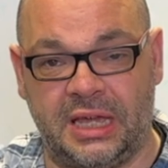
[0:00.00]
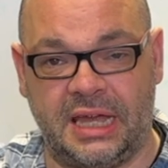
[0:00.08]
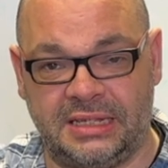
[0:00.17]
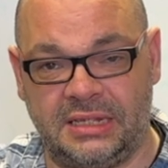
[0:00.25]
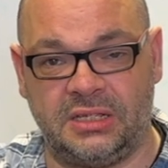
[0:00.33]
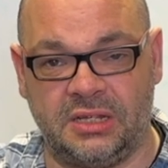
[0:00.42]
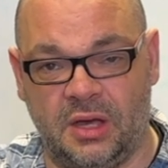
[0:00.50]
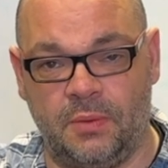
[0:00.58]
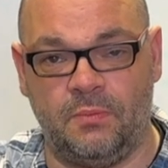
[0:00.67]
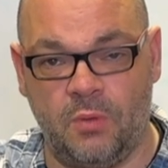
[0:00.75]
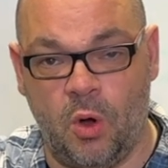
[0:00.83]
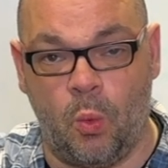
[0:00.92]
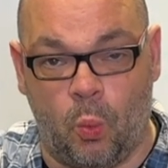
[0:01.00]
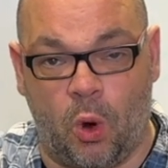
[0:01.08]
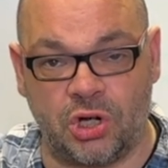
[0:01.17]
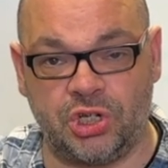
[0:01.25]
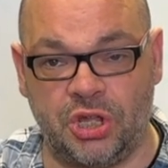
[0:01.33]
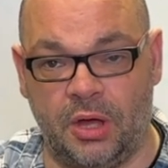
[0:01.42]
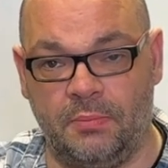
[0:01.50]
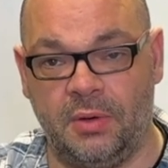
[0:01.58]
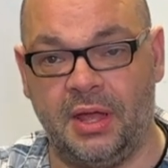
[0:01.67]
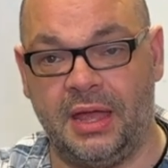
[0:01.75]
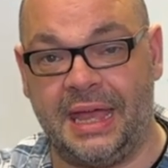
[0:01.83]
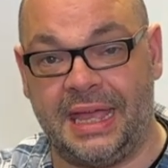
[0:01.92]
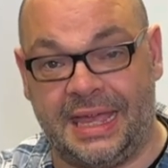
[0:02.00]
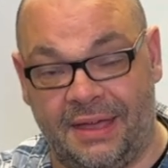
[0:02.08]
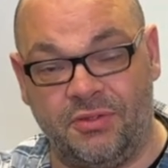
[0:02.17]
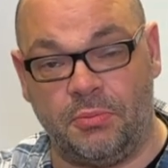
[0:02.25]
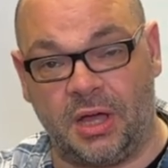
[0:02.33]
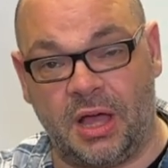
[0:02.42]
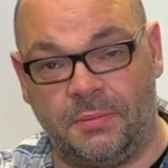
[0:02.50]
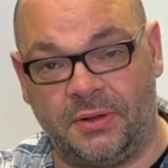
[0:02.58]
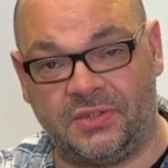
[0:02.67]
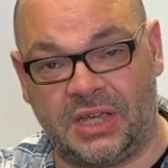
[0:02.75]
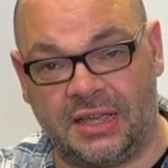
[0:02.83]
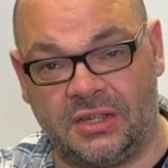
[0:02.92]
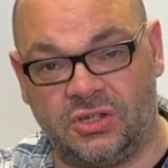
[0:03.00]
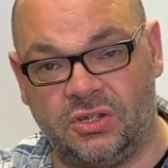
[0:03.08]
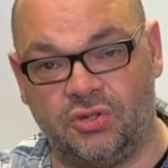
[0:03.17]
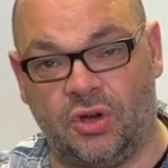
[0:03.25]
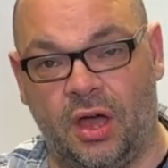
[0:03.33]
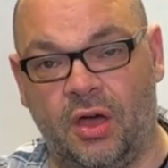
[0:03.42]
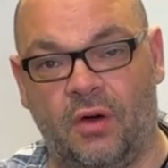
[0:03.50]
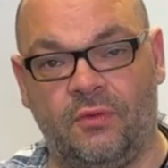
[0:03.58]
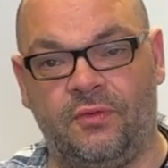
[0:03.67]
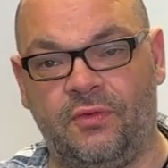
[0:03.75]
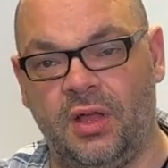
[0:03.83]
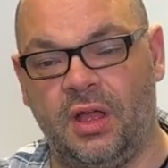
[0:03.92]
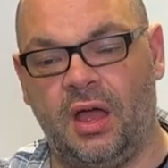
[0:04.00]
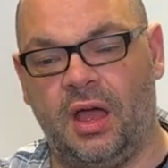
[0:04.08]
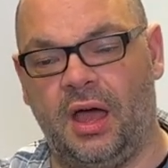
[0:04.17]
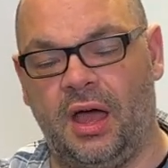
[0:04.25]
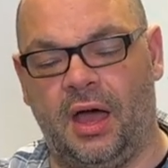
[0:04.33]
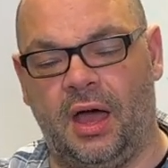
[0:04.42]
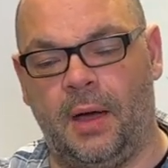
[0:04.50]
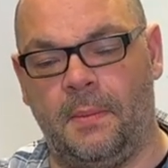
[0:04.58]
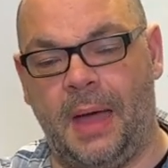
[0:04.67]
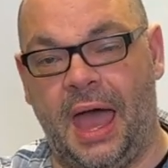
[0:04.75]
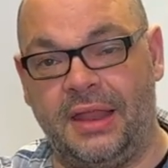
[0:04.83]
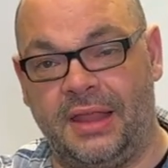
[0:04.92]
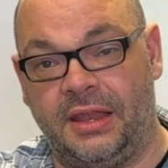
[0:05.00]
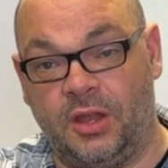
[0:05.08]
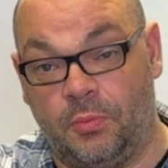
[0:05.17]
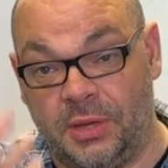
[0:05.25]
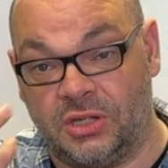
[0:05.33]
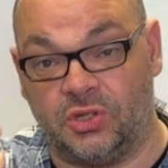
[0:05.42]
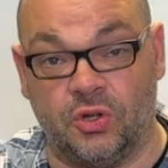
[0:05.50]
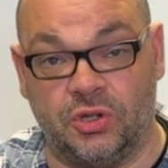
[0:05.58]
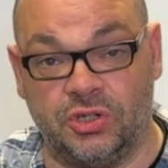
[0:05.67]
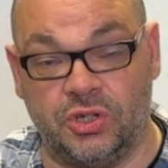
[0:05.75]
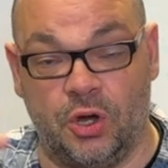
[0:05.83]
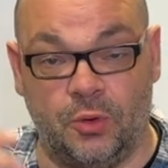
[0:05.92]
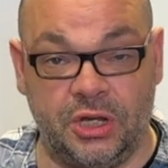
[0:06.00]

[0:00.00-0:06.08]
get into them, wash them, give them a couple of seconds to dry off, um, and then they'll be as good as new.